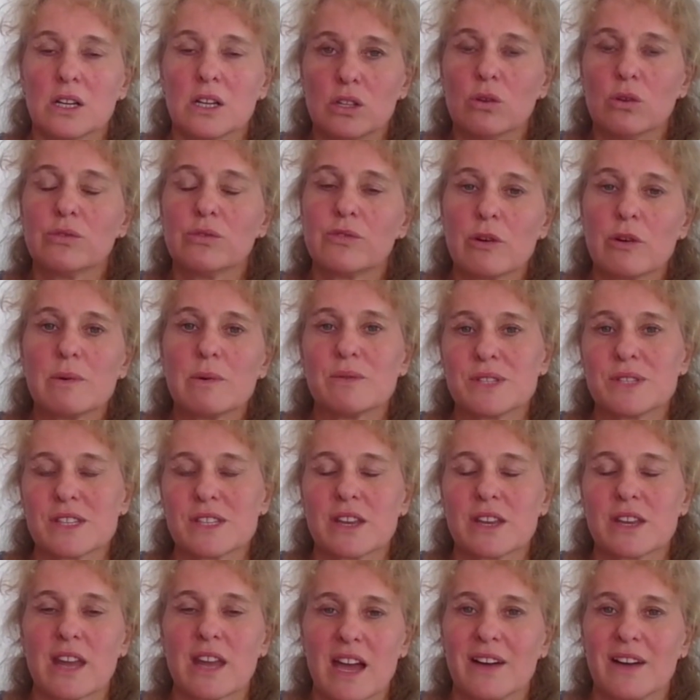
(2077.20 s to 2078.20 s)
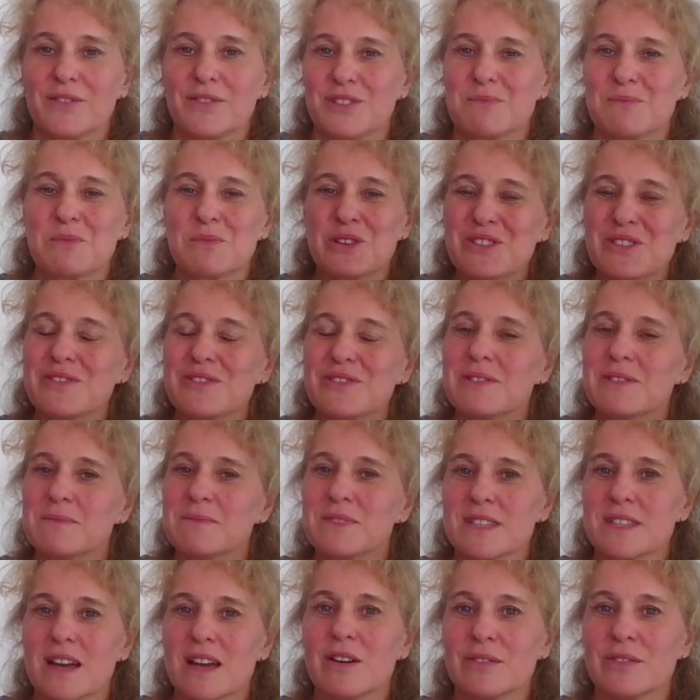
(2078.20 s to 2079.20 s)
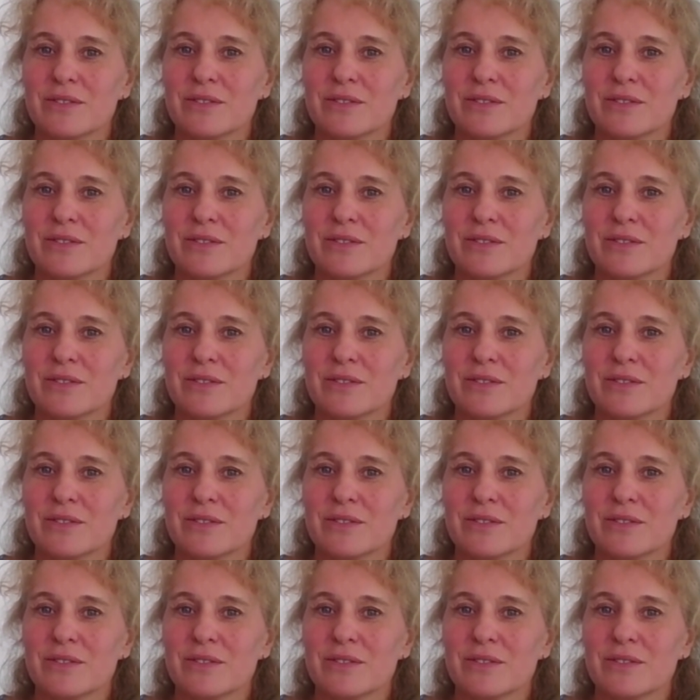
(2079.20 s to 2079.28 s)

Lord Robert was going to have to prove himself.